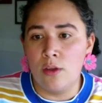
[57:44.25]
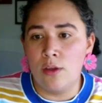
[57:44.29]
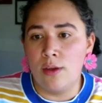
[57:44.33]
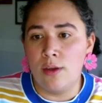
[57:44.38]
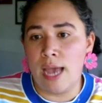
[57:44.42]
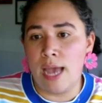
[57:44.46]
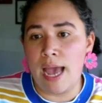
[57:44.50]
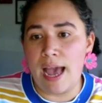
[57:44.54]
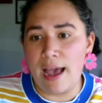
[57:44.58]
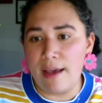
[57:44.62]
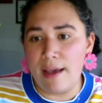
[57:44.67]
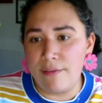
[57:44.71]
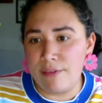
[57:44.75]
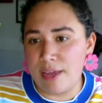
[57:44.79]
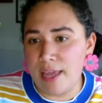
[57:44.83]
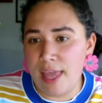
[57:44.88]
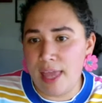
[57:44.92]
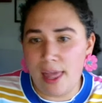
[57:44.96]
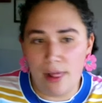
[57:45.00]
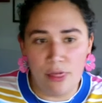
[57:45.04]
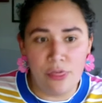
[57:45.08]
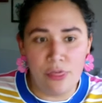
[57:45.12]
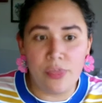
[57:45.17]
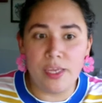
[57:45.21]
have a
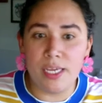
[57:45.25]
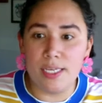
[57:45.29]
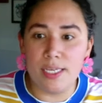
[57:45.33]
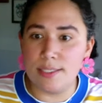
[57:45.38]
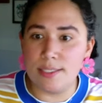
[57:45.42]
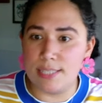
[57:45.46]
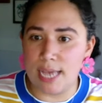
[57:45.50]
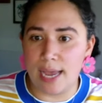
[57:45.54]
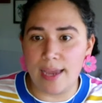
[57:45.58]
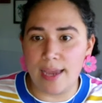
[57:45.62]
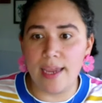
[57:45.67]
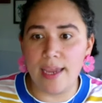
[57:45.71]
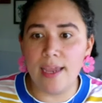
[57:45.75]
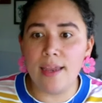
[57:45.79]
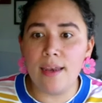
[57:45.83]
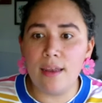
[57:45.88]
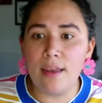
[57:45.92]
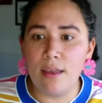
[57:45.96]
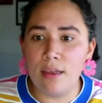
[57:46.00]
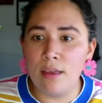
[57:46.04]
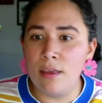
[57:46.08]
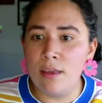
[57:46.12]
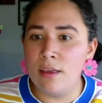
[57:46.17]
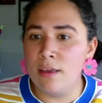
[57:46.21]
healthy diet,
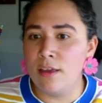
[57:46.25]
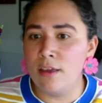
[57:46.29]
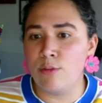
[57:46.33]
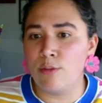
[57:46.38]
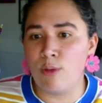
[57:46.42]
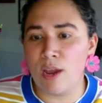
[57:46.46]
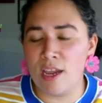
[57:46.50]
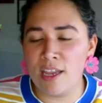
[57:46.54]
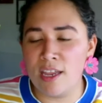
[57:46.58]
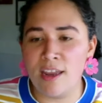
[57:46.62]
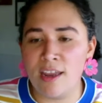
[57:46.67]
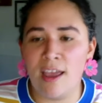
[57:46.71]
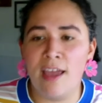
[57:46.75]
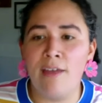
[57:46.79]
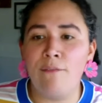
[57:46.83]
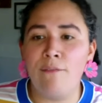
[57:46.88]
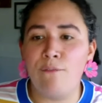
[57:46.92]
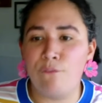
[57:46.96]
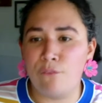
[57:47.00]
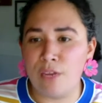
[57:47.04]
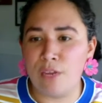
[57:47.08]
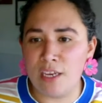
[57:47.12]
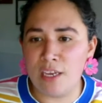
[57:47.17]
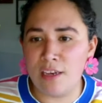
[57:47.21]
right? And
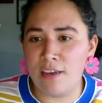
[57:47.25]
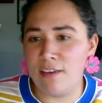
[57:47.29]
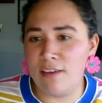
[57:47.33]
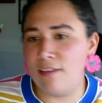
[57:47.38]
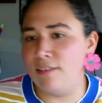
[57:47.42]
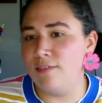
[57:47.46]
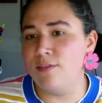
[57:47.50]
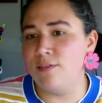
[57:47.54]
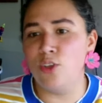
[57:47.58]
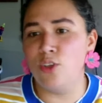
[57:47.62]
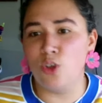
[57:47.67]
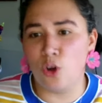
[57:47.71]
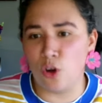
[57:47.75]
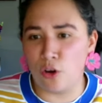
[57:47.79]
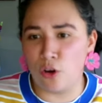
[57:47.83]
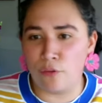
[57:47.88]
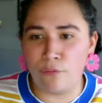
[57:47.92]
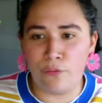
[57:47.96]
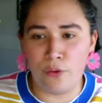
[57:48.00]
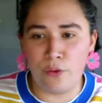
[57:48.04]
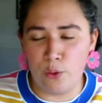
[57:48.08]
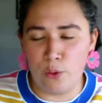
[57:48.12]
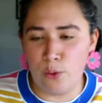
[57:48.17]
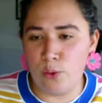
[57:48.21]
feed your
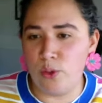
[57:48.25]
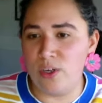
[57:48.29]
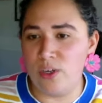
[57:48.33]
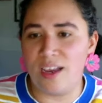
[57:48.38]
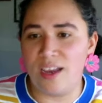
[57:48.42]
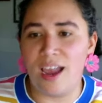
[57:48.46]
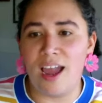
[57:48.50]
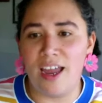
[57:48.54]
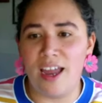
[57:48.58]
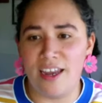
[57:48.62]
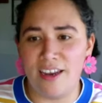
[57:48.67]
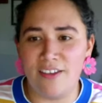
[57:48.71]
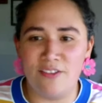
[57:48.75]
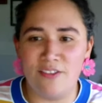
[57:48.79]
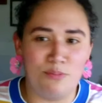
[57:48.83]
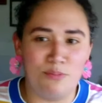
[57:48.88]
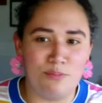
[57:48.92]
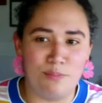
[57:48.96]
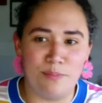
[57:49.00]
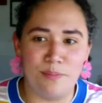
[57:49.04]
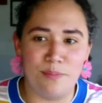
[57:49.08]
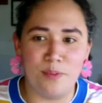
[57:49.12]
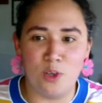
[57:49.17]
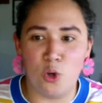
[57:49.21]
food kind of
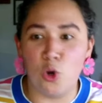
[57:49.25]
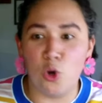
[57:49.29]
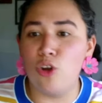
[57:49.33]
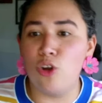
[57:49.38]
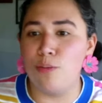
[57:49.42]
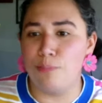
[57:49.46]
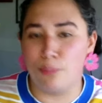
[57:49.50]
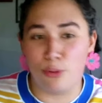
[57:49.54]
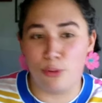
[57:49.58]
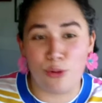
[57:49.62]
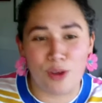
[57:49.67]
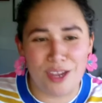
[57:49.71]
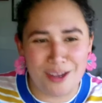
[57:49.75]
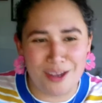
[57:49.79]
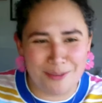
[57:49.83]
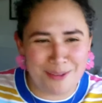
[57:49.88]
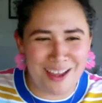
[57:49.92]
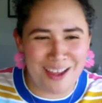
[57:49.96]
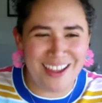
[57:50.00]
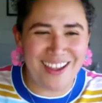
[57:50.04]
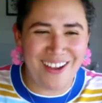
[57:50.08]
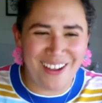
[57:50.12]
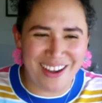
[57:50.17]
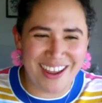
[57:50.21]
good
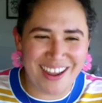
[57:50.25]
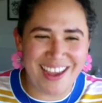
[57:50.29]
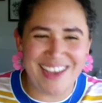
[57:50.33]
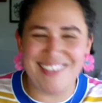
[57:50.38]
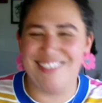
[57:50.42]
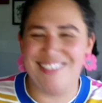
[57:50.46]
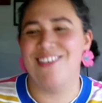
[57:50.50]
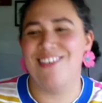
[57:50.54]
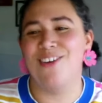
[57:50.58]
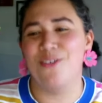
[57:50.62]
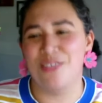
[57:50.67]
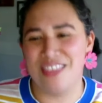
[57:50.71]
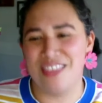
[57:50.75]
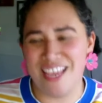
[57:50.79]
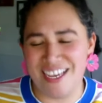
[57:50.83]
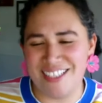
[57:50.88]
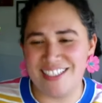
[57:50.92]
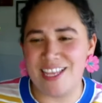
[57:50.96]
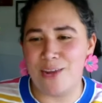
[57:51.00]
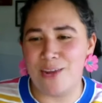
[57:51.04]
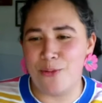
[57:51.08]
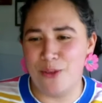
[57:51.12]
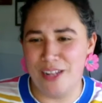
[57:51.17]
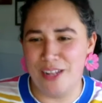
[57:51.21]
prebiotics, so things
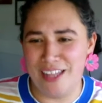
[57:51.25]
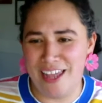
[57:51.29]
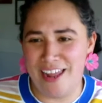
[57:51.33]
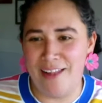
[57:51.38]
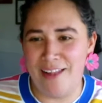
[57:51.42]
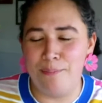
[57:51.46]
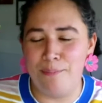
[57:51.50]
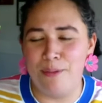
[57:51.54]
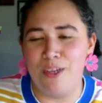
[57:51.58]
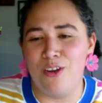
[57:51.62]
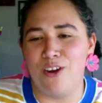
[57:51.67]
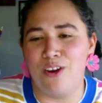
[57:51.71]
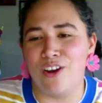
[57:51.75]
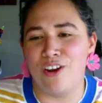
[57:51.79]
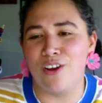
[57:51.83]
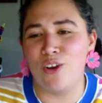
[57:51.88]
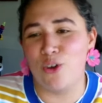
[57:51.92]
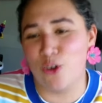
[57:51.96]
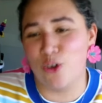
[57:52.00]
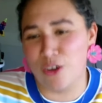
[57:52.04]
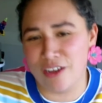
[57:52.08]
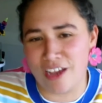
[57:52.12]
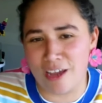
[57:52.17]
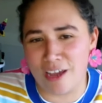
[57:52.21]
that will help your
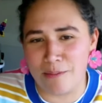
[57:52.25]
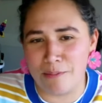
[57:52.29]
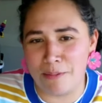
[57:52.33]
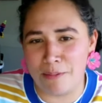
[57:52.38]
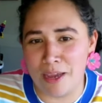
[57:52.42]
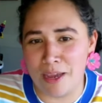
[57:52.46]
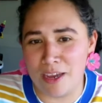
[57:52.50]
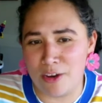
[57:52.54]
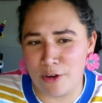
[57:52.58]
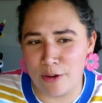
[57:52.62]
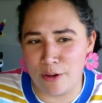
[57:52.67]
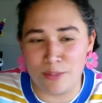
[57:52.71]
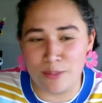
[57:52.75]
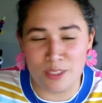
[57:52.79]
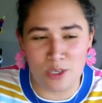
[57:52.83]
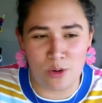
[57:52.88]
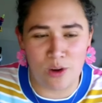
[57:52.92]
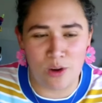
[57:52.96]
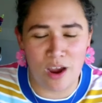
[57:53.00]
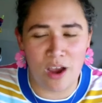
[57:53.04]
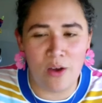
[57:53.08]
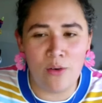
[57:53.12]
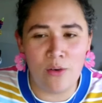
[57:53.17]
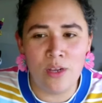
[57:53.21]
good gut microbes
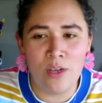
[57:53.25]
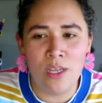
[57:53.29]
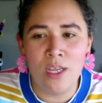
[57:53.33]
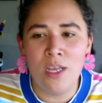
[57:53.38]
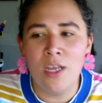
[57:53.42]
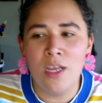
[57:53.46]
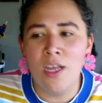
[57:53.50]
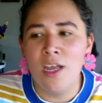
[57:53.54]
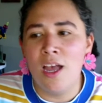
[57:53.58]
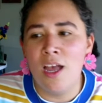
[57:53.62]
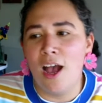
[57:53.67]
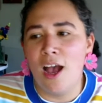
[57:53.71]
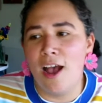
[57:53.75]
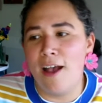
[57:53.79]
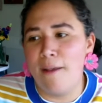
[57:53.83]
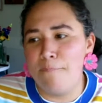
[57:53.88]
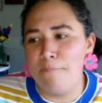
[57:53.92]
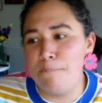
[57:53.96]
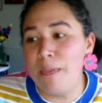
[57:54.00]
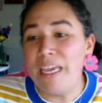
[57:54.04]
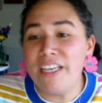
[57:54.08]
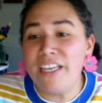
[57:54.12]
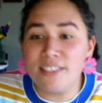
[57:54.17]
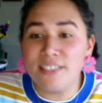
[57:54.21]
grow.
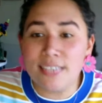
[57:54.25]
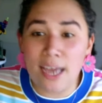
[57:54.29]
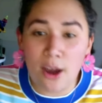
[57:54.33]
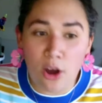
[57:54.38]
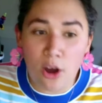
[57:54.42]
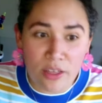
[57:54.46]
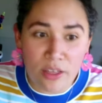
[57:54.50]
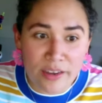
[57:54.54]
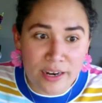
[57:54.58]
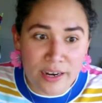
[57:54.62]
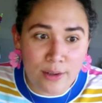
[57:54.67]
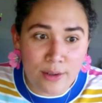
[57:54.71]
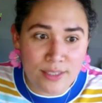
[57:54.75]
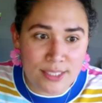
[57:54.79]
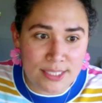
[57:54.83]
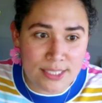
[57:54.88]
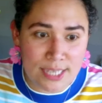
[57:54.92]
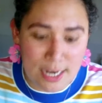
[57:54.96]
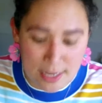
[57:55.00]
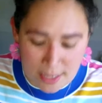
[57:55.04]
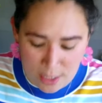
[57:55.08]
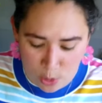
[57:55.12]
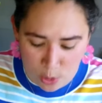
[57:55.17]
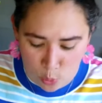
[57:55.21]
Because the other
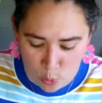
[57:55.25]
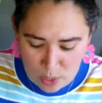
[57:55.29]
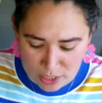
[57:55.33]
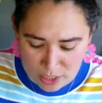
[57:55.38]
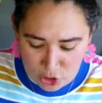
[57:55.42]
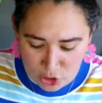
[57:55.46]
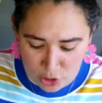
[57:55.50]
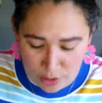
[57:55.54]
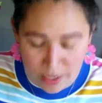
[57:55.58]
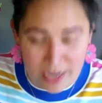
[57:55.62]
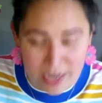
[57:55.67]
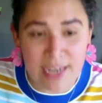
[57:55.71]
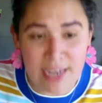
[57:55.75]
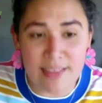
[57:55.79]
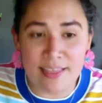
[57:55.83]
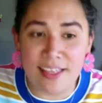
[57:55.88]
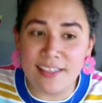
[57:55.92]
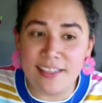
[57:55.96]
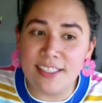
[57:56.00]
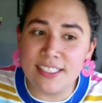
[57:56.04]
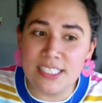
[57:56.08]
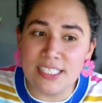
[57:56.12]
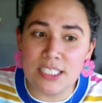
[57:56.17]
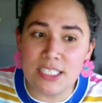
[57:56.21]
outstanding question, and I think
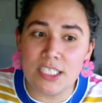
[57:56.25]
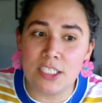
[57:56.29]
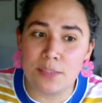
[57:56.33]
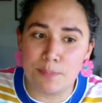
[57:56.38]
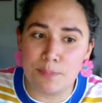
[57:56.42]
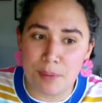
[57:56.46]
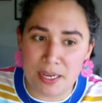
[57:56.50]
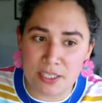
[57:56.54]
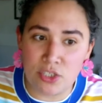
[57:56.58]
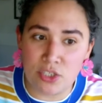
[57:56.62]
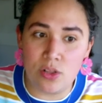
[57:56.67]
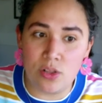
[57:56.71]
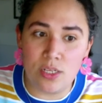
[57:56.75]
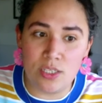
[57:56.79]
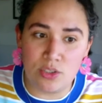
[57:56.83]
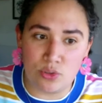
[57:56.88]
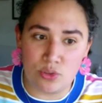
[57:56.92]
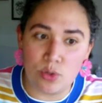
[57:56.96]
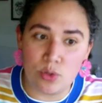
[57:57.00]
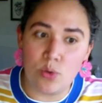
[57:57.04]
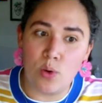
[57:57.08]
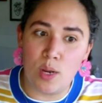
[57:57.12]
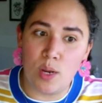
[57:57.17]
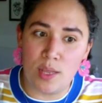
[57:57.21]
this is especially
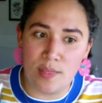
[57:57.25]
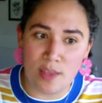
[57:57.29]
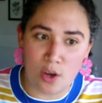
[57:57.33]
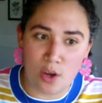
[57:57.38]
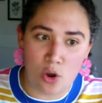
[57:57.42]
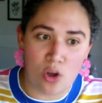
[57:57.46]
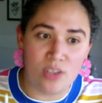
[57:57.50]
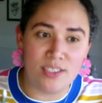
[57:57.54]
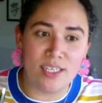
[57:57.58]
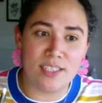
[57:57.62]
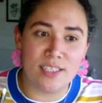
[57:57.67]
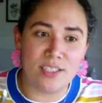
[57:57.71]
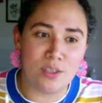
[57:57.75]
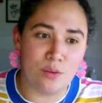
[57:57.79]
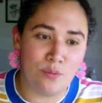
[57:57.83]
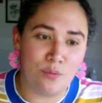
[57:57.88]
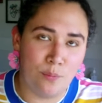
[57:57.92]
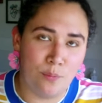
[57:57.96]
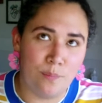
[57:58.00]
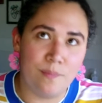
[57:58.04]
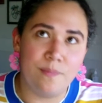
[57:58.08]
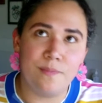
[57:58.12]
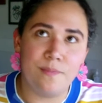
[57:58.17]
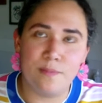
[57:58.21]
true in the context of
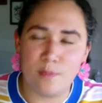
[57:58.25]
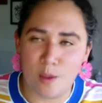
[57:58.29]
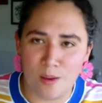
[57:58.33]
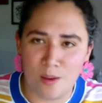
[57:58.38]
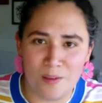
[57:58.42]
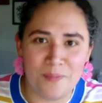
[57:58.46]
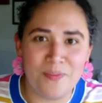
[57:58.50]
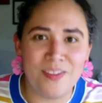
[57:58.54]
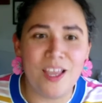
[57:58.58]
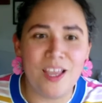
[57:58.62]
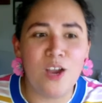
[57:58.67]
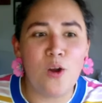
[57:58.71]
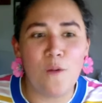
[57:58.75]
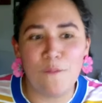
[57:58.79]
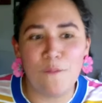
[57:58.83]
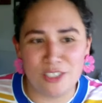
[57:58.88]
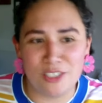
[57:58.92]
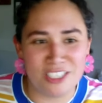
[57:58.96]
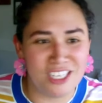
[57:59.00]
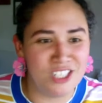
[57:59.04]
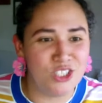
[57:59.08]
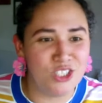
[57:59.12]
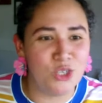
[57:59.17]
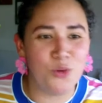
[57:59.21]
the
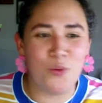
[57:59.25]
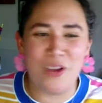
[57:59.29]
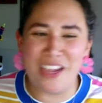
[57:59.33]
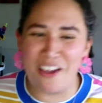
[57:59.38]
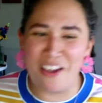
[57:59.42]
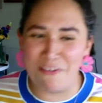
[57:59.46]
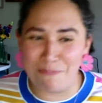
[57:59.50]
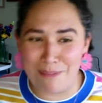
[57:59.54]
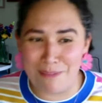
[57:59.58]
conversation we have